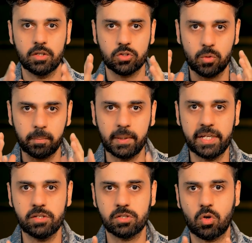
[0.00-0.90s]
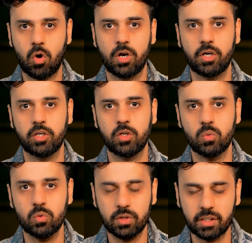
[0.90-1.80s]
So please
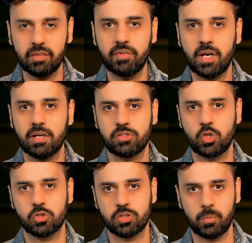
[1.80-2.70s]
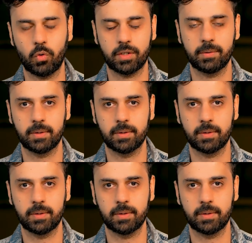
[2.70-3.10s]
continue giving us your support.